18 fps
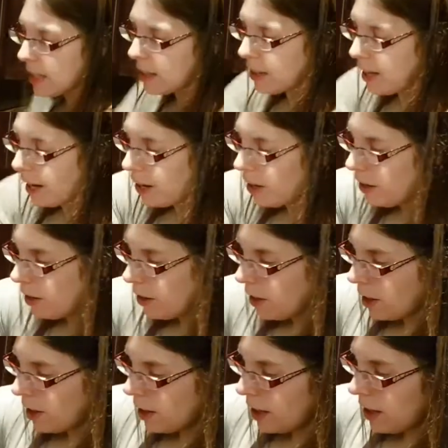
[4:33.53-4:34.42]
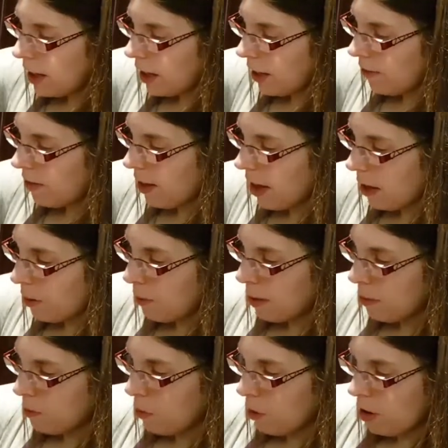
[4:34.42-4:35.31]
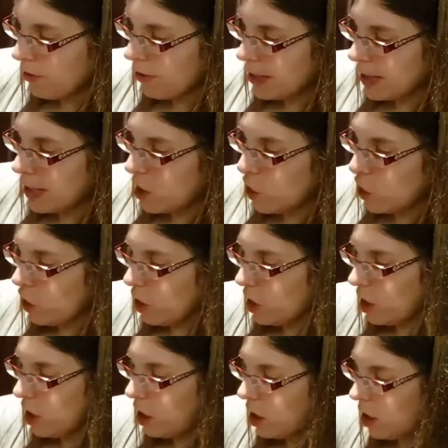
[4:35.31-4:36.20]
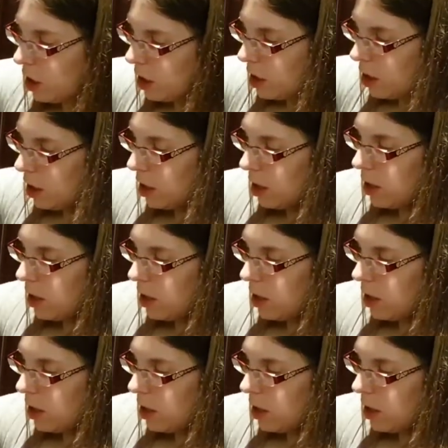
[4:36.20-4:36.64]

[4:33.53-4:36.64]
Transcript: in there. Give that a bit more of a stir.